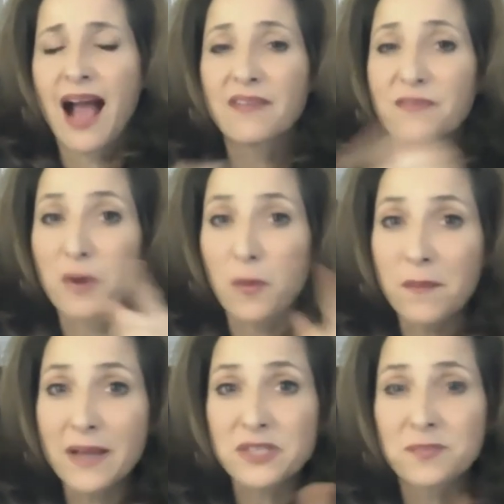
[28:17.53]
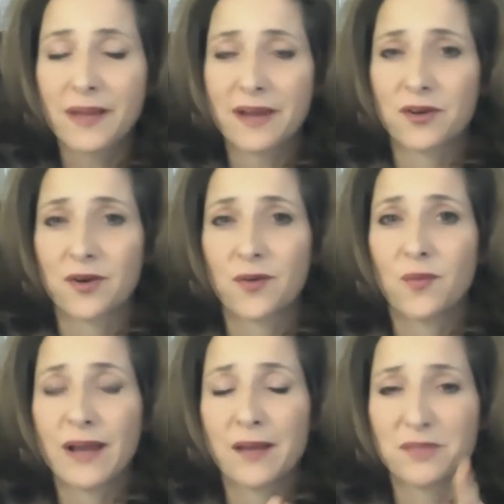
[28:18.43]
I feel much better
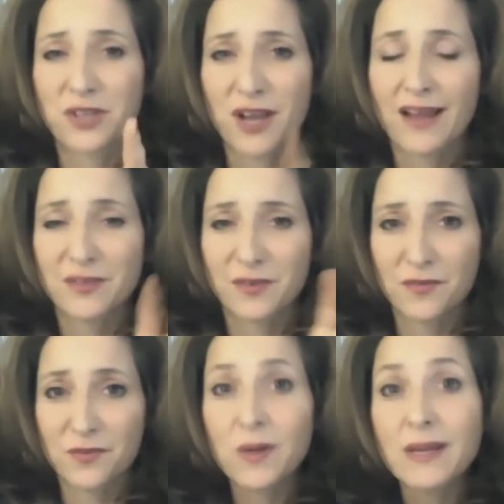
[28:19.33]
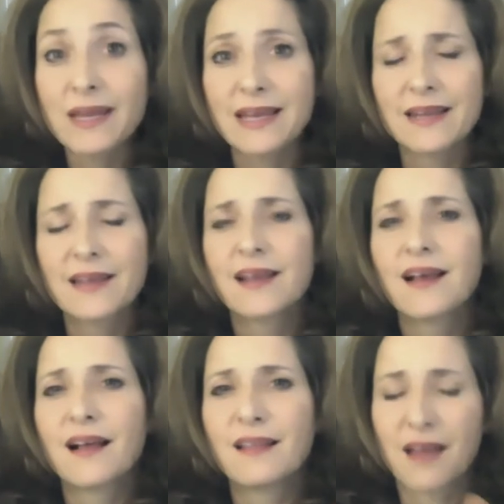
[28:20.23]
when I'm trying to avoid
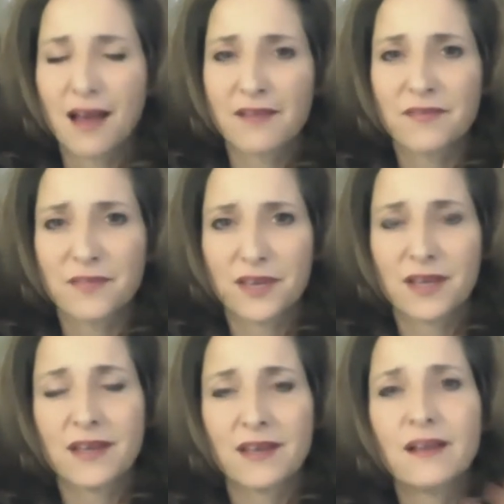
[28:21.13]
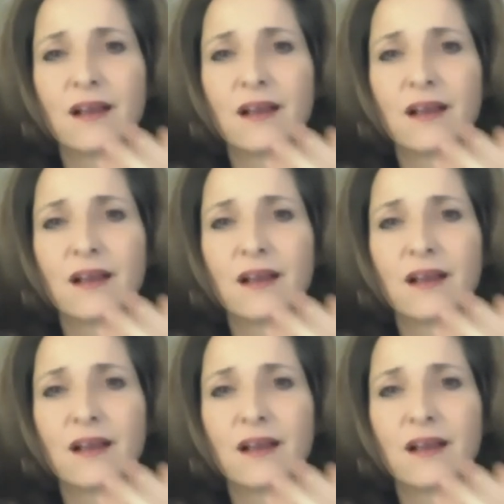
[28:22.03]
a lot of the